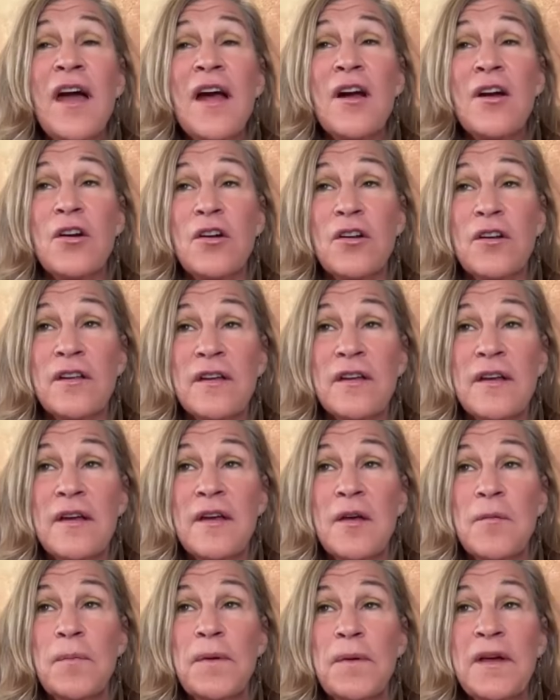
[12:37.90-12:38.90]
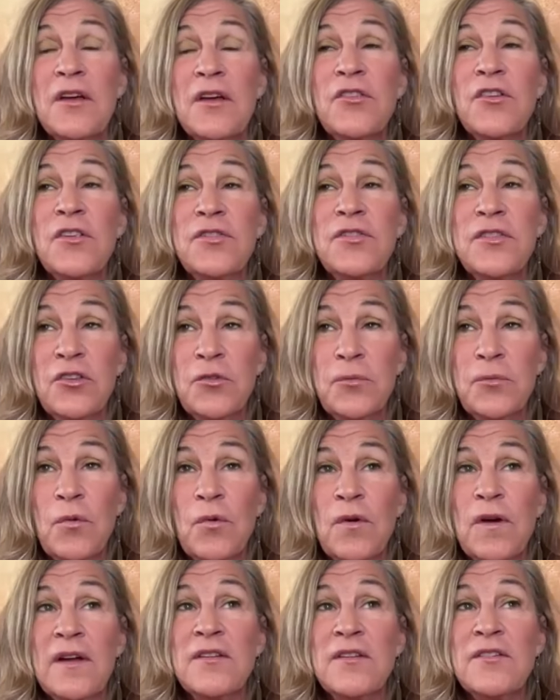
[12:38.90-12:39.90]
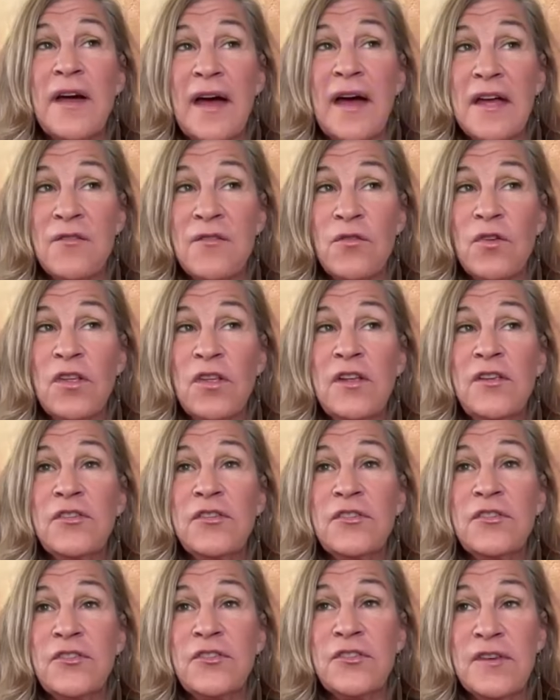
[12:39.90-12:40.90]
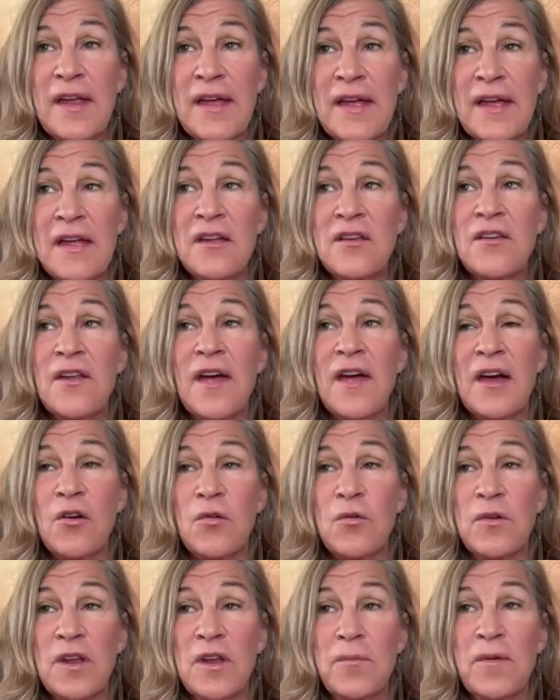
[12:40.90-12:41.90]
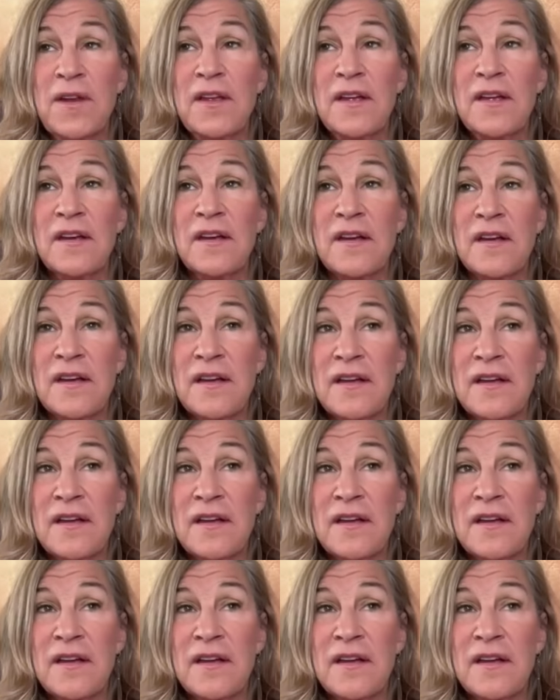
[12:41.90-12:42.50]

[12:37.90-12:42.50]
hard because at this point I have really sustained equanimity.